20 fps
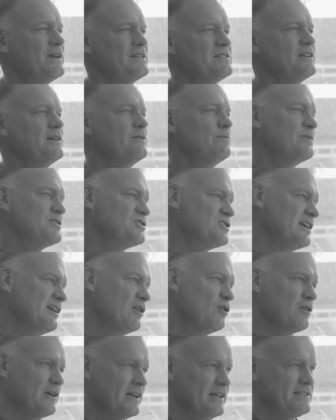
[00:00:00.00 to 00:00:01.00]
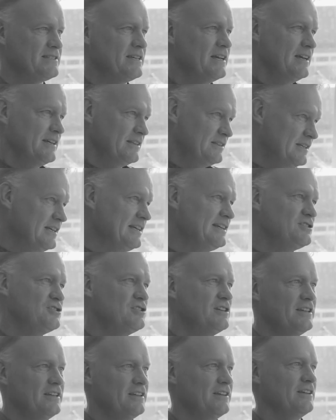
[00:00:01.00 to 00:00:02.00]
basically, machine learning is
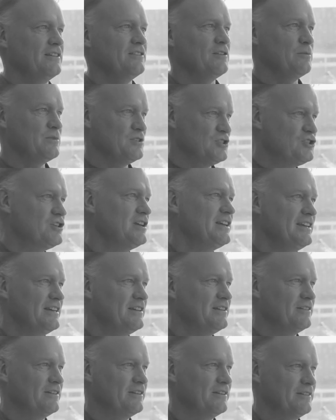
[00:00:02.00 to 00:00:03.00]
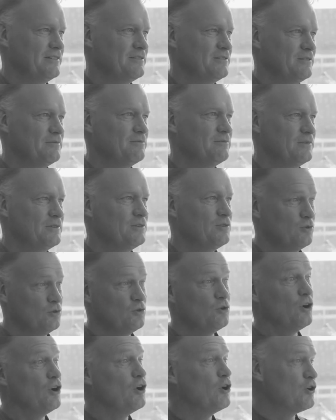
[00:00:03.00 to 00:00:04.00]
teaching the machine.
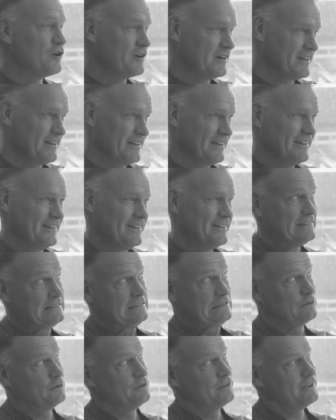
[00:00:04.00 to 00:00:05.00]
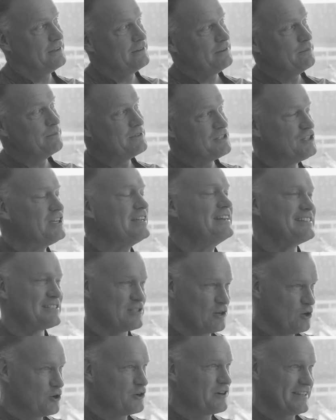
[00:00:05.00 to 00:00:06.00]
You're learning, or the machine
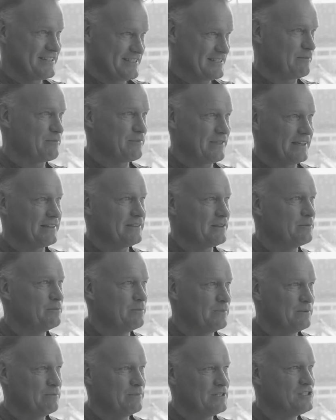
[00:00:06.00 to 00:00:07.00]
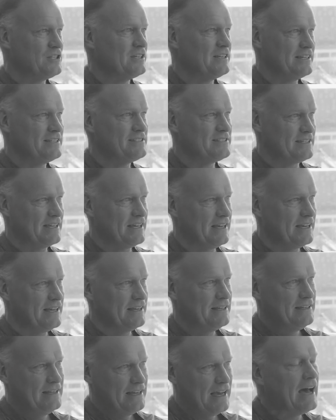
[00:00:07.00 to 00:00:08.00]
is learning something. The machine is
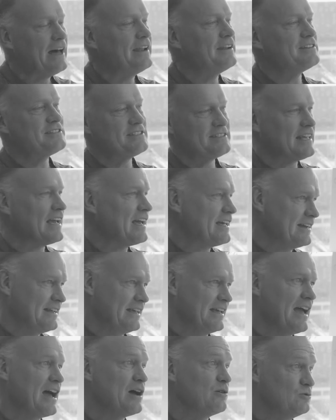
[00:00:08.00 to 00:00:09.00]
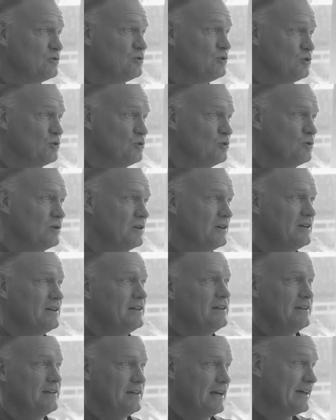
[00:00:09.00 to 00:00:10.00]
understanding how to
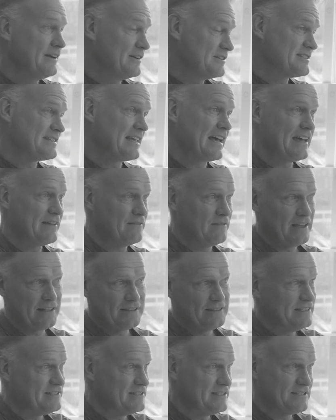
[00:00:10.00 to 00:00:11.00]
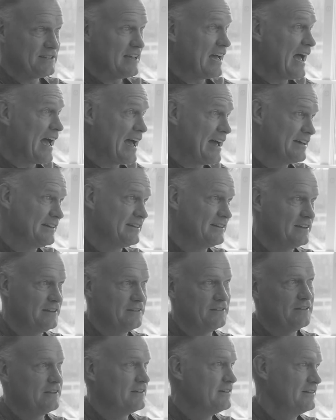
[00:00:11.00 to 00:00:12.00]
understand that this is a hand
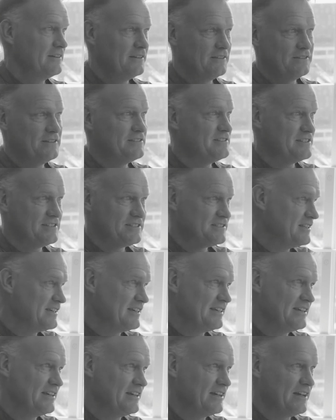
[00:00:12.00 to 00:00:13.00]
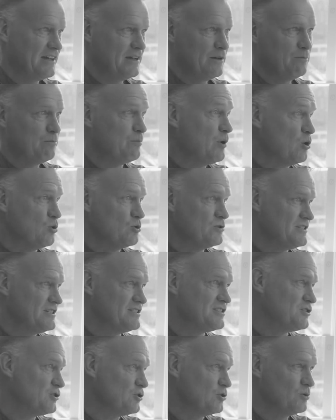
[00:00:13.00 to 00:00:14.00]
and this is the pose
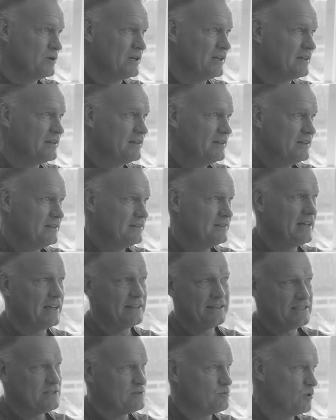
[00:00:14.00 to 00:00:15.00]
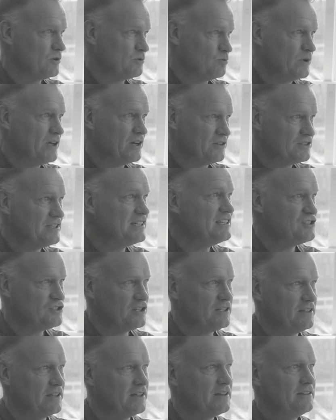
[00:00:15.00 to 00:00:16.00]
it's doing. That is what we are
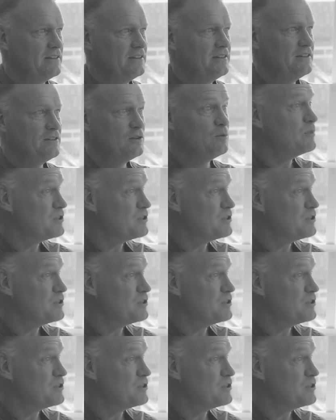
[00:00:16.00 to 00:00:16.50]
teaching the